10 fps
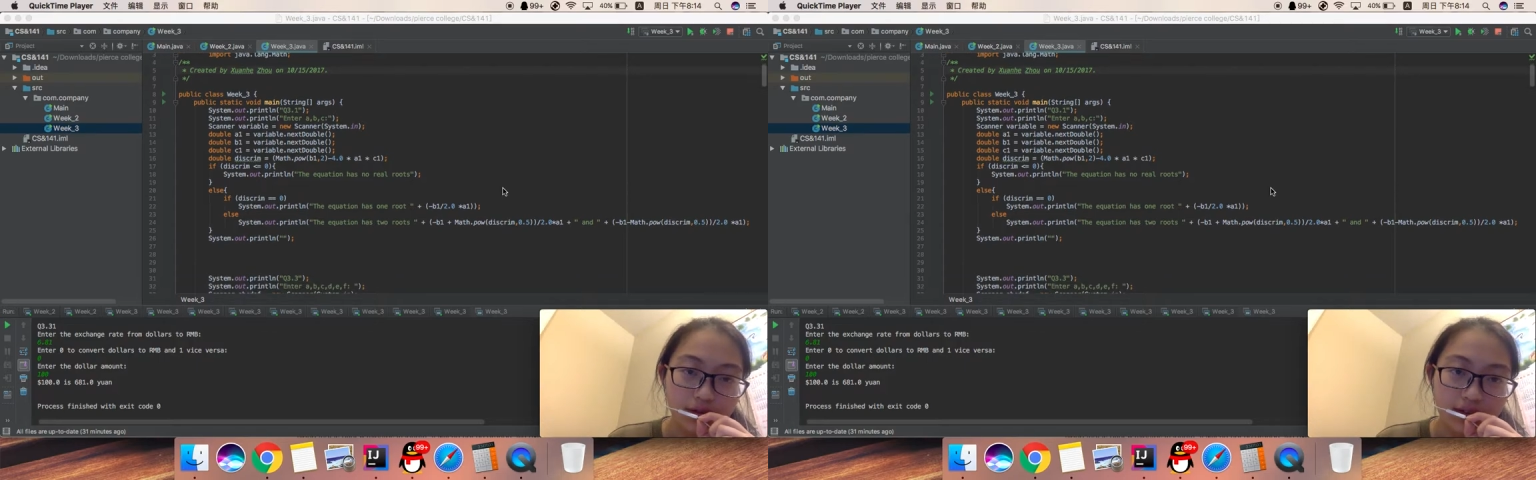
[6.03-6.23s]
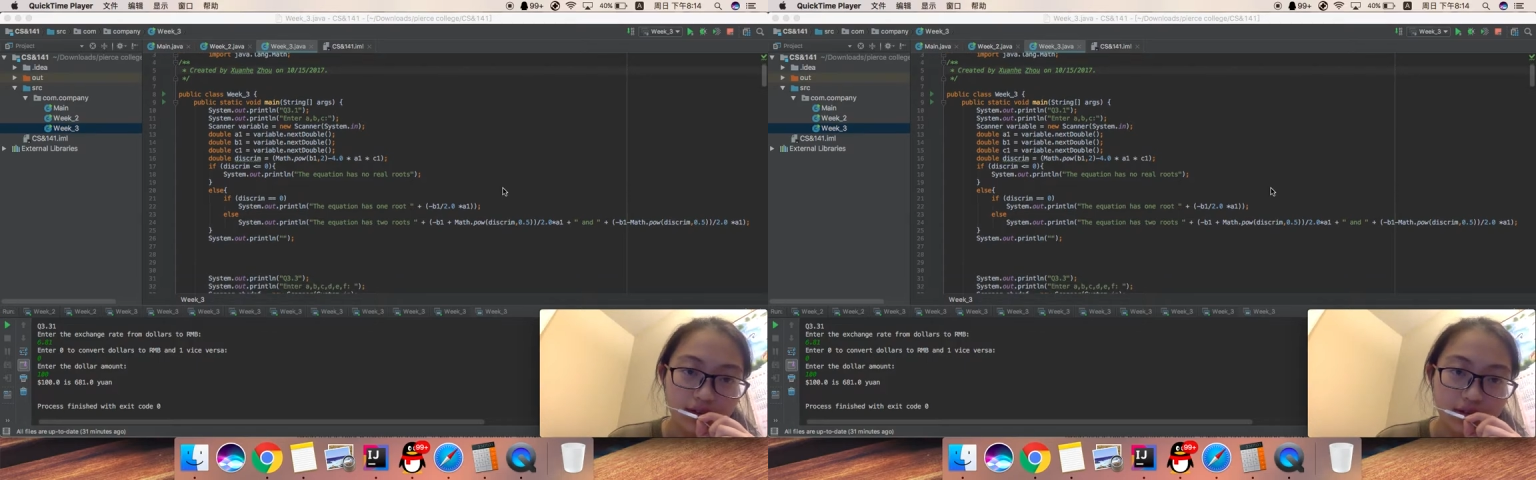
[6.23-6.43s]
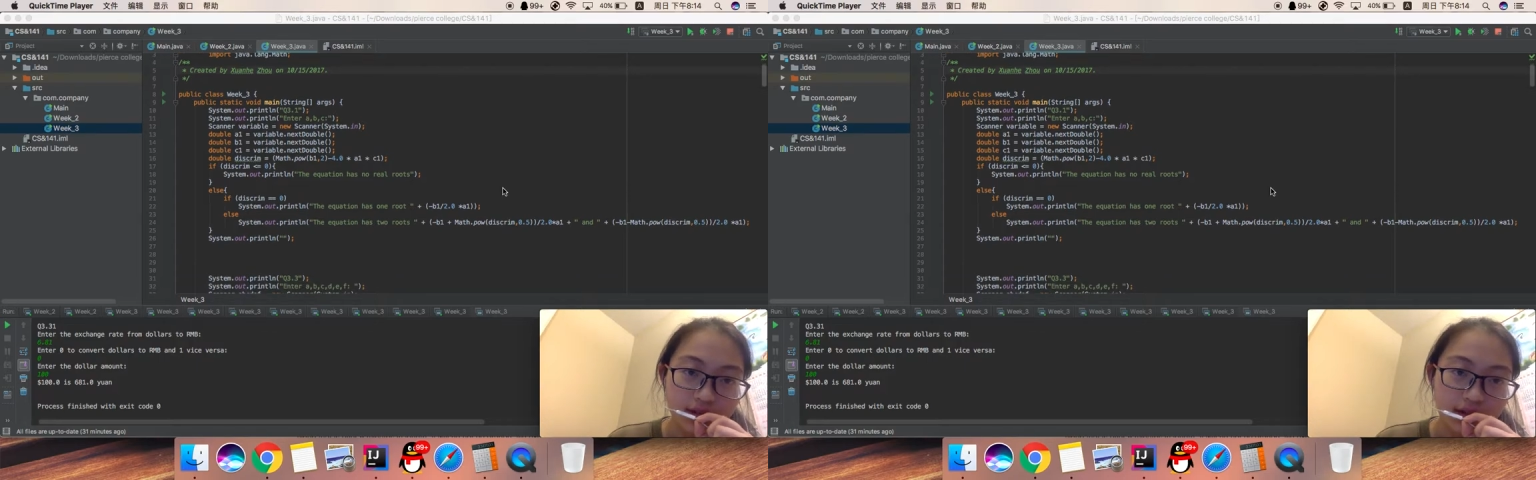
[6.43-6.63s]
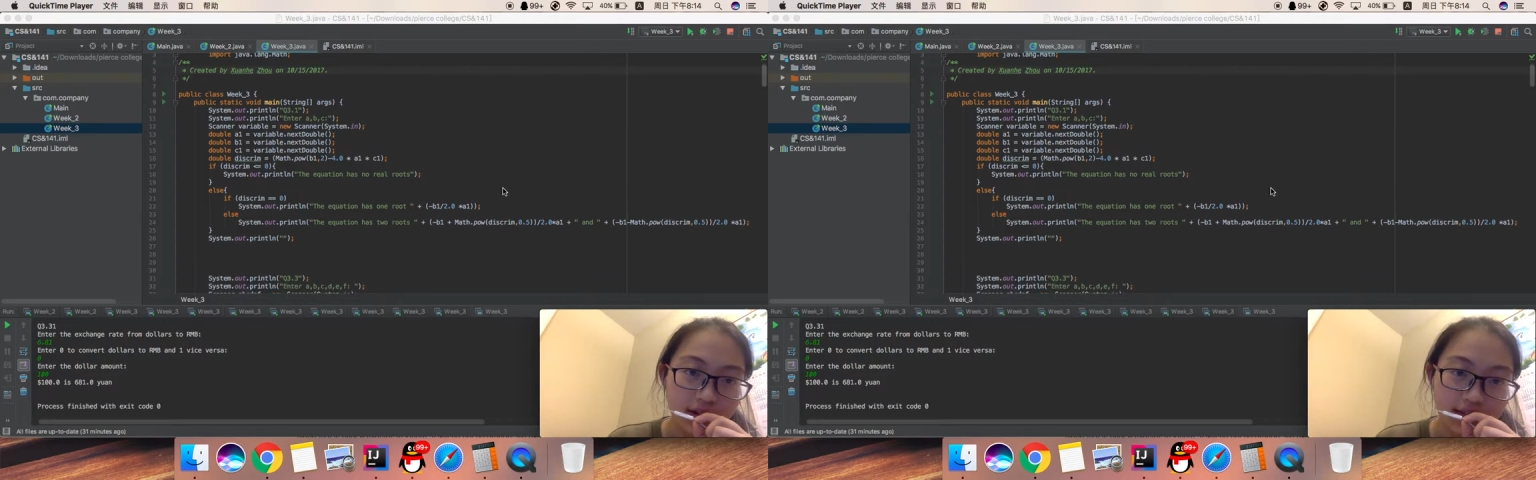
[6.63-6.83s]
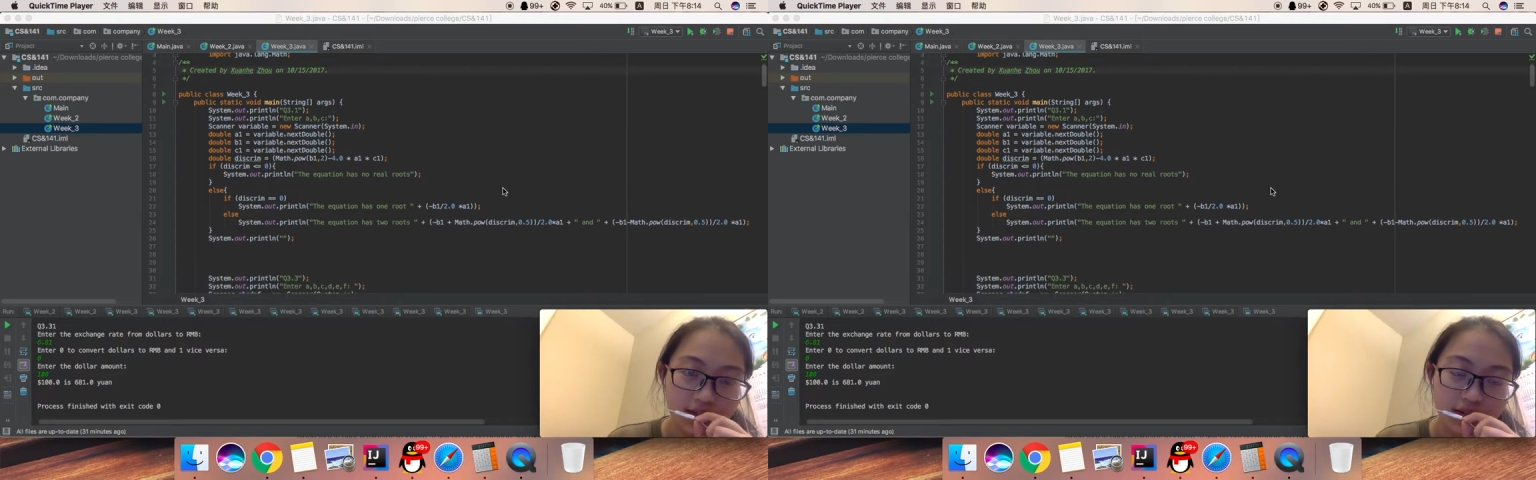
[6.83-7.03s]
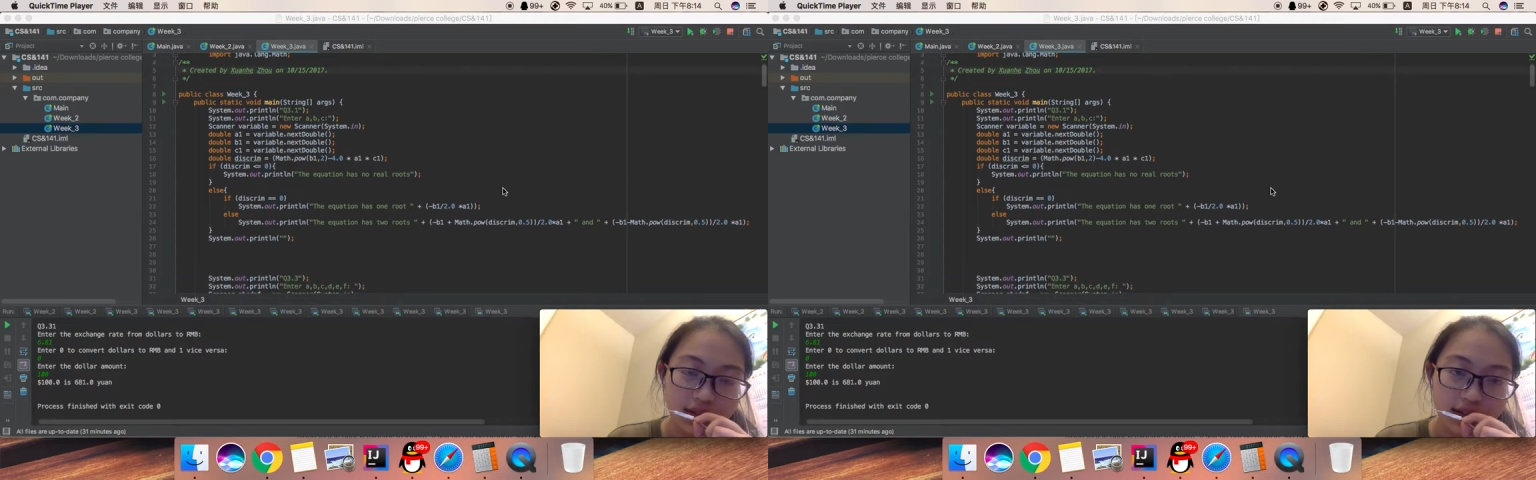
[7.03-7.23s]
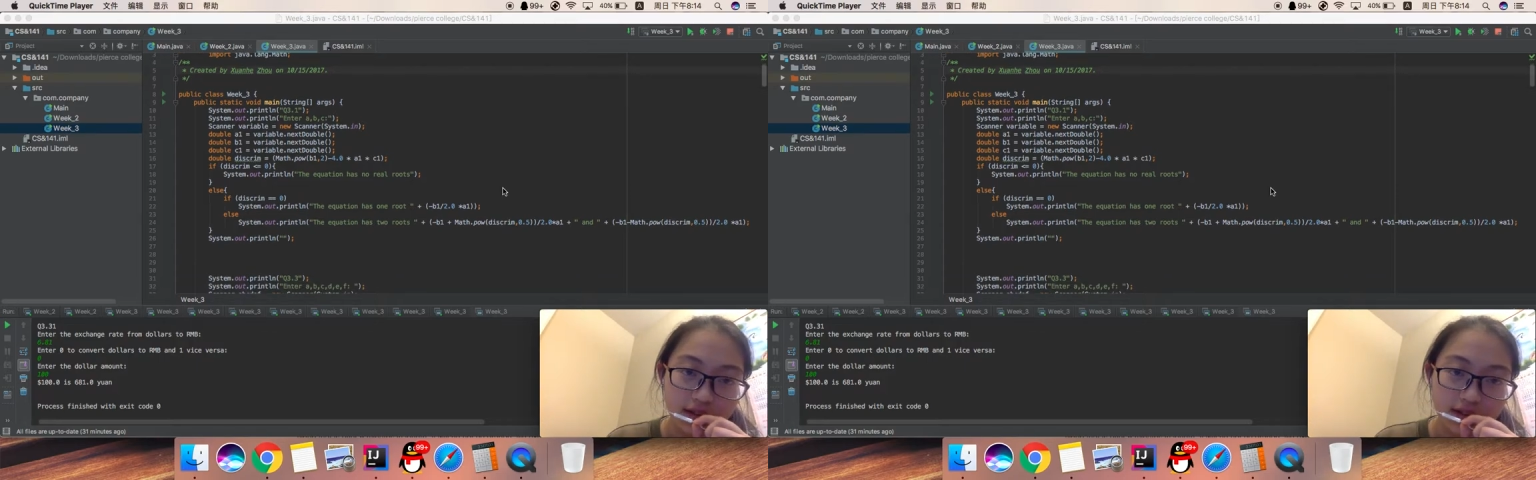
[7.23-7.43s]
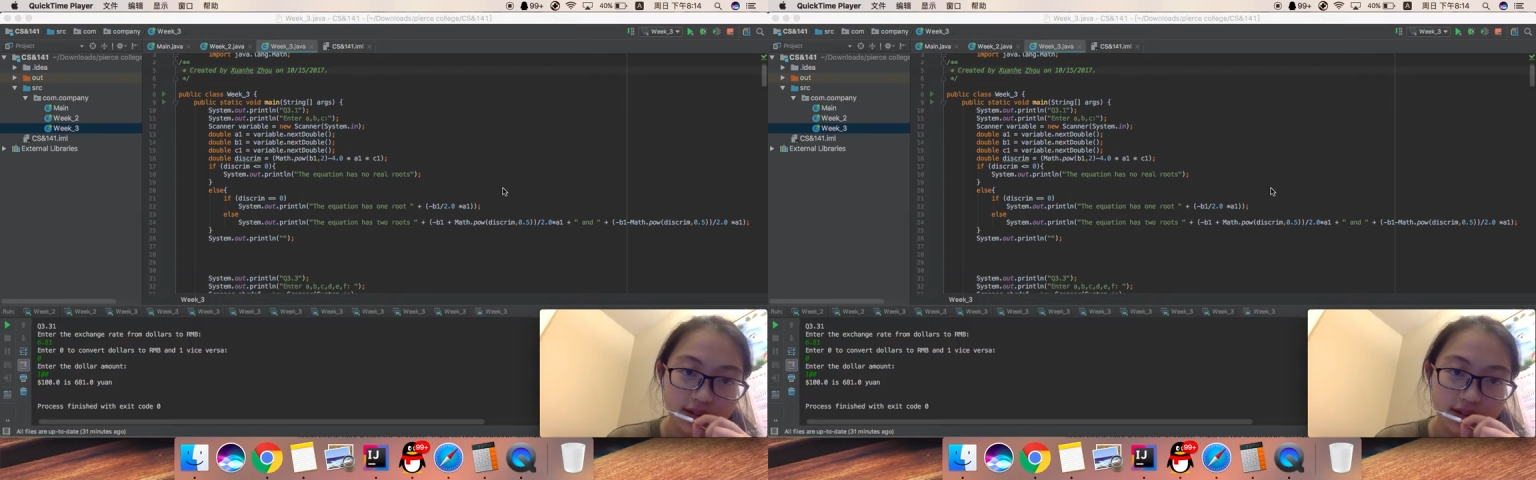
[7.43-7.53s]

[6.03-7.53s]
slowly to let you see